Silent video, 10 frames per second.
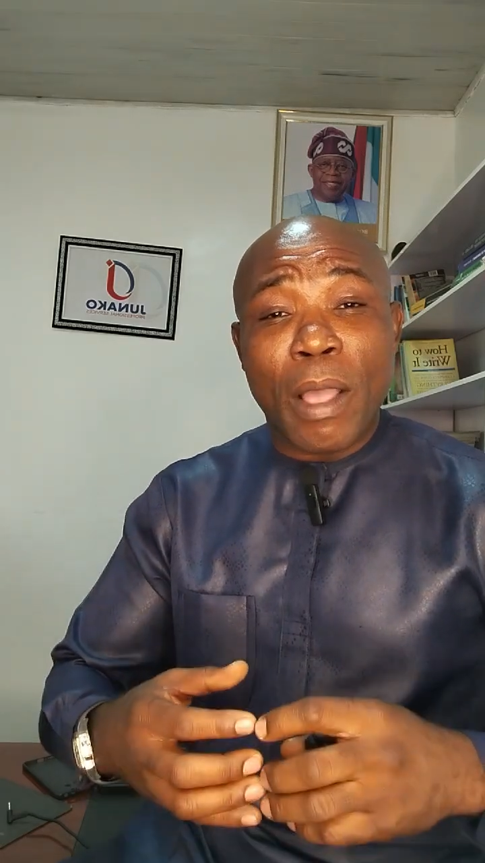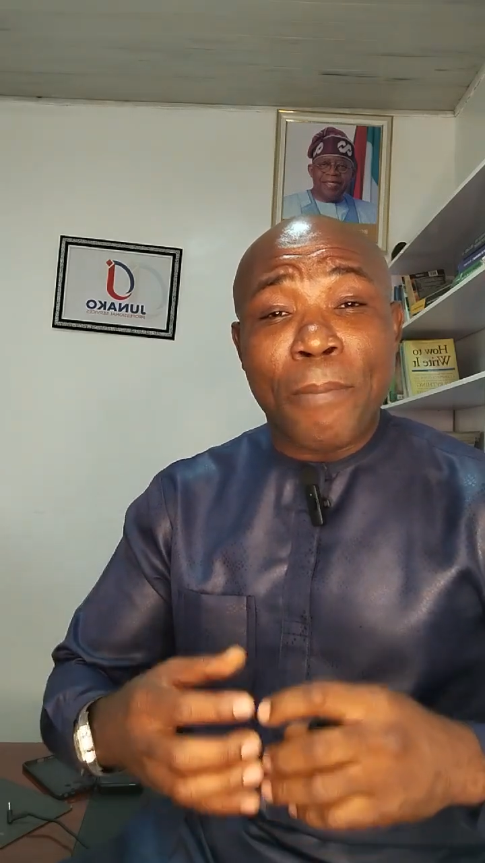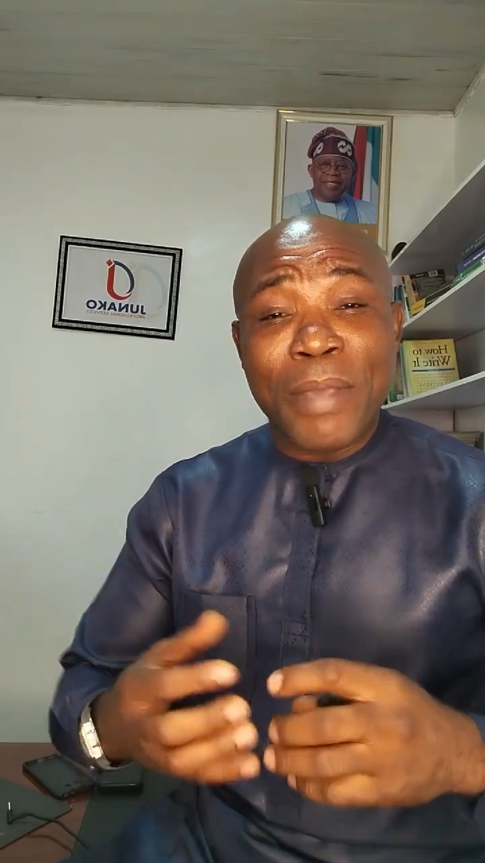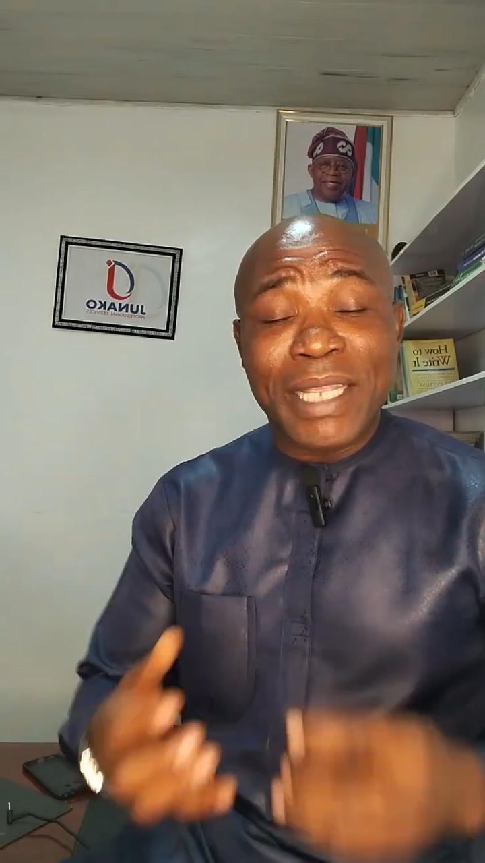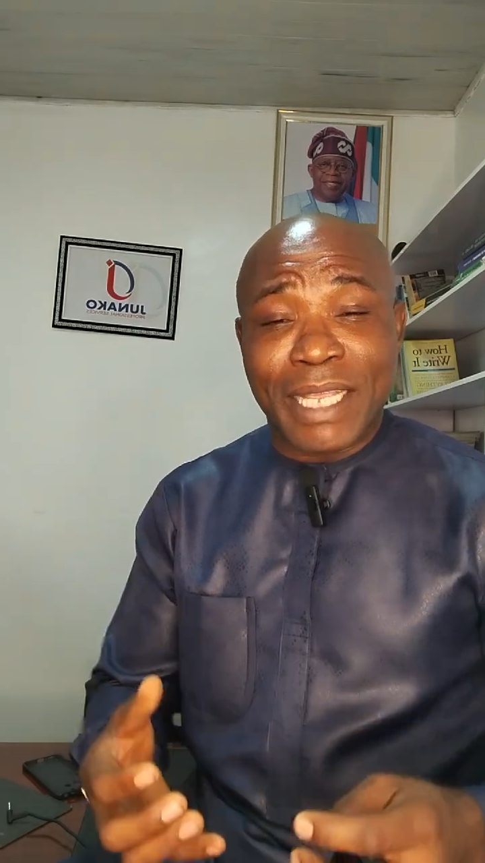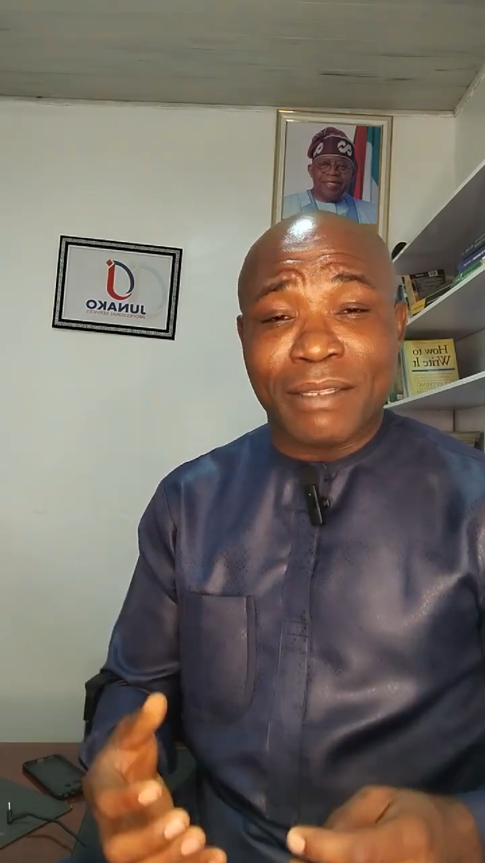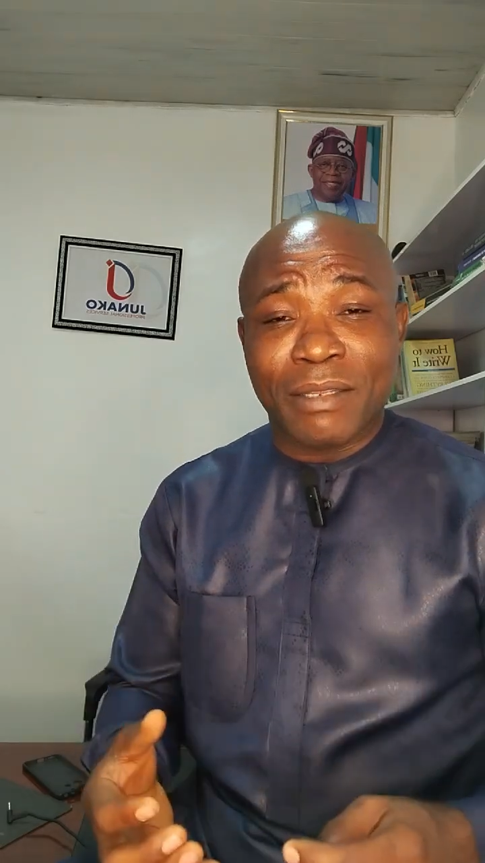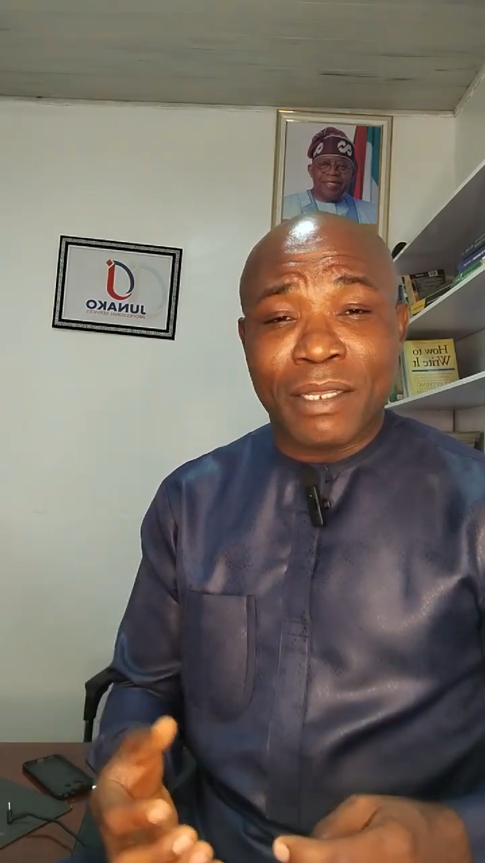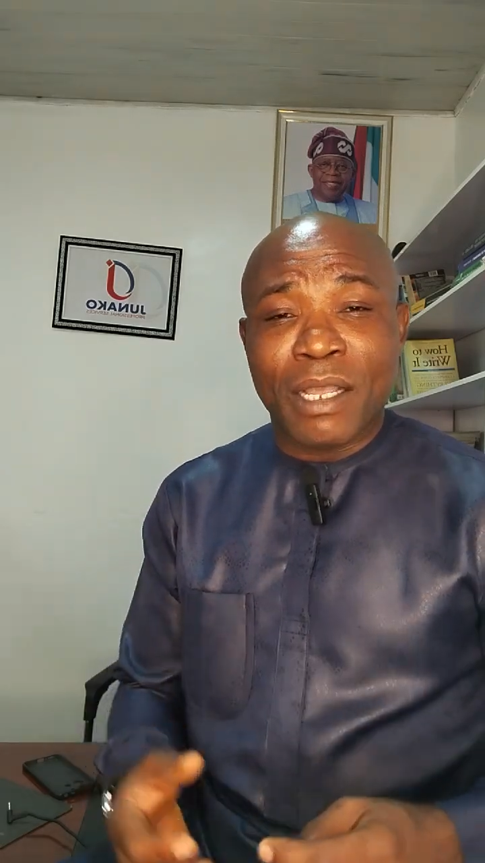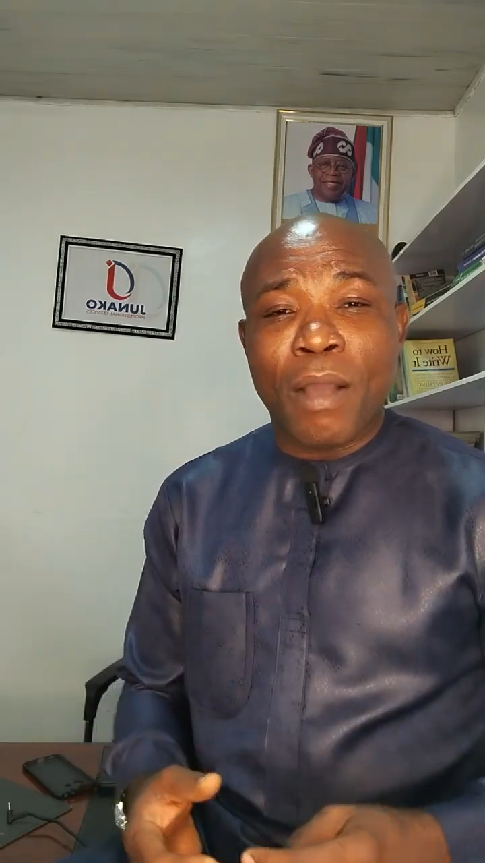to bid for
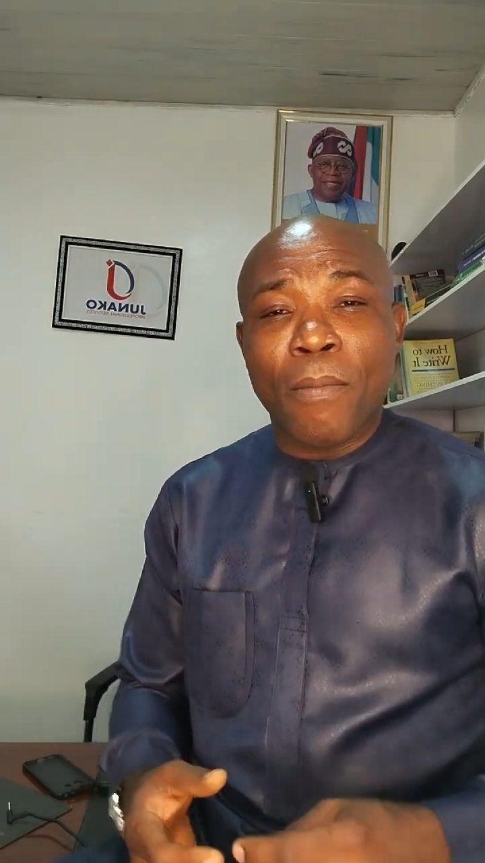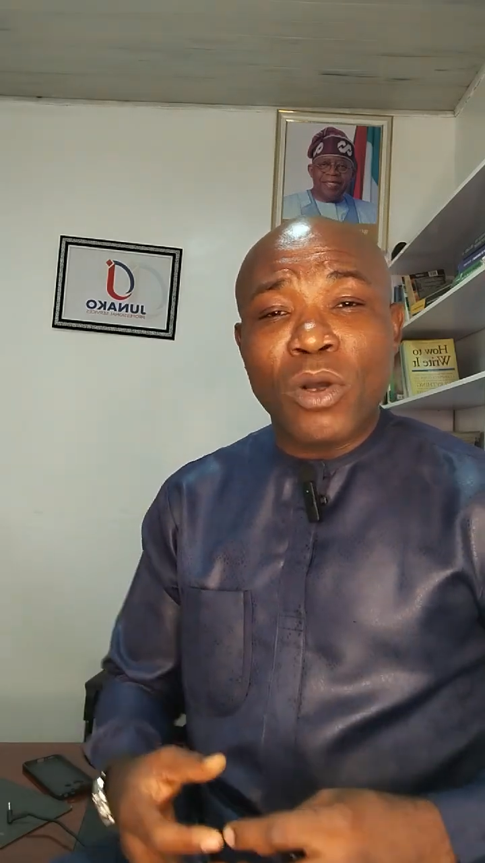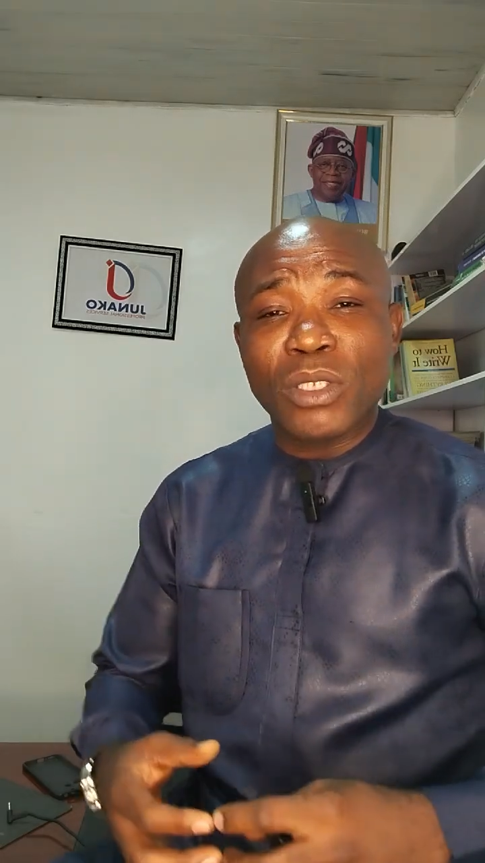contract,